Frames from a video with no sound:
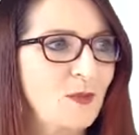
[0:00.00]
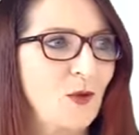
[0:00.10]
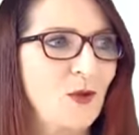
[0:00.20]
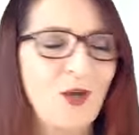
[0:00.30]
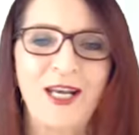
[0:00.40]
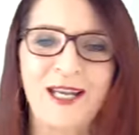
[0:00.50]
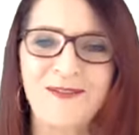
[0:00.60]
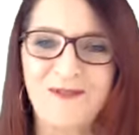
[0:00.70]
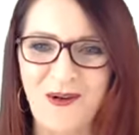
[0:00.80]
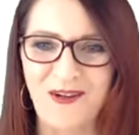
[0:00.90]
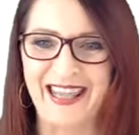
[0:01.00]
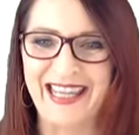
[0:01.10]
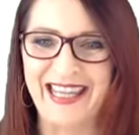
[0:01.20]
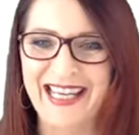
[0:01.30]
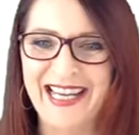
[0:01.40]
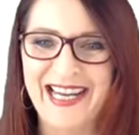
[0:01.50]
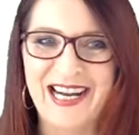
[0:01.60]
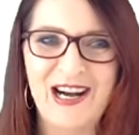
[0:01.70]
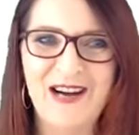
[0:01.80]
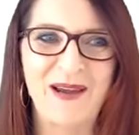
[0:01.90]
34, I think,
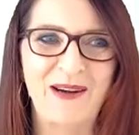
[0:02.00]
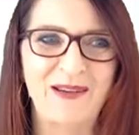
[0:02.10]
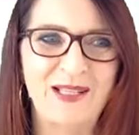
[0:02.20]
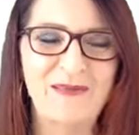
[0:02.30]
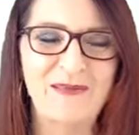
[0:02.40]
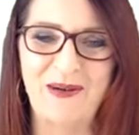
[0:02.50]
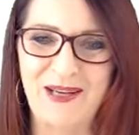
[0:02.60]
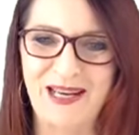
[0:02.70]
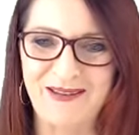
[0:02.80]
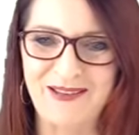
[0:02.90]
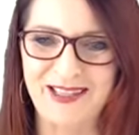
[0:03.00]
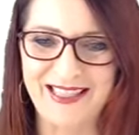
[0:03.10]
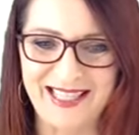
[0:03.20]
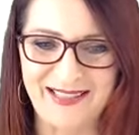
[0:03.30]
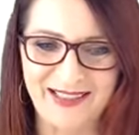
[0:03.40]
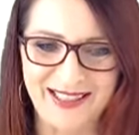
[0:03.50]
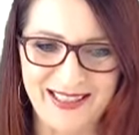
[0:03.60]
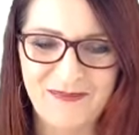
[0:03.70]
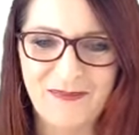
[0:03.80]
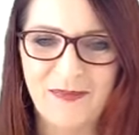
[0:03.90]
of Parent Support Network TV.
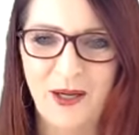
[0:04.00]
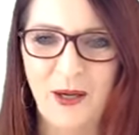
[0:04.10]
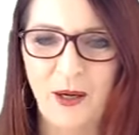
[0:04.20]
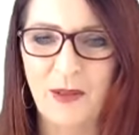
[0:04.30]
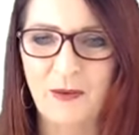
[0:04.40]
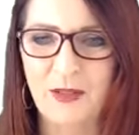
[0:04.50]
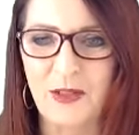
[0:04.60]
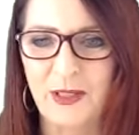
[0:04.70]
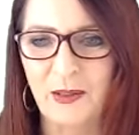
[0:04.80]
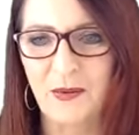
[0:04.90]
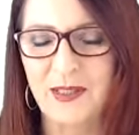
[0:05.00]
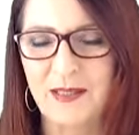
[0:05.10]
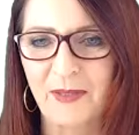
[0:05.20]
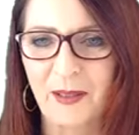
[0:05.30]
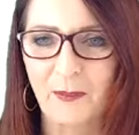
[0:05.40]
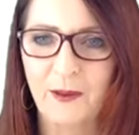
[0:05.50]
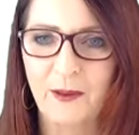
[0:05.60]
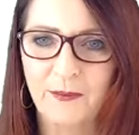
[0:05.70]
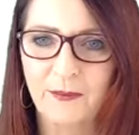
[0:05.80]
Hope you are doing awesomely well.